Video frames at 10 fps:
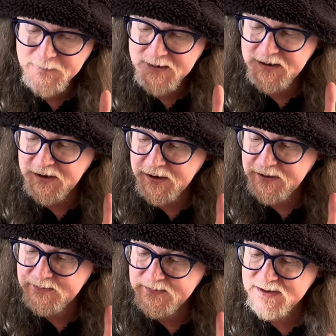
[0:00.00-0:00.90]
You
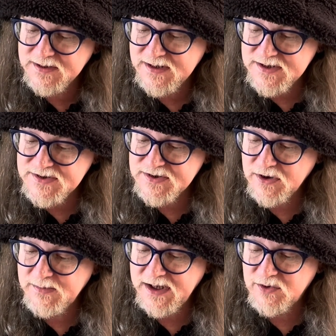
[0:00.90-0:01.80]
know, there's so
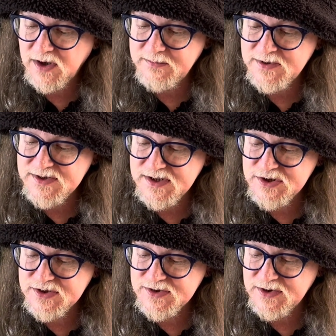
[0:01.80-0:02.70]
many great
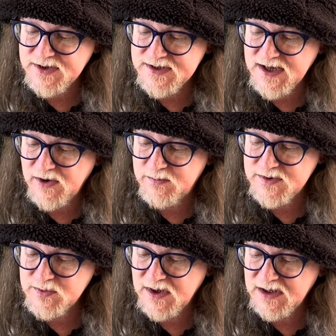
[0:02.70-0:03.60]
musicians on this album
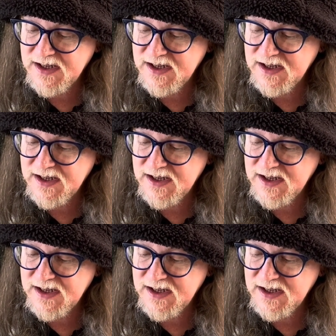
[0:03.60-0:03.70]
as well.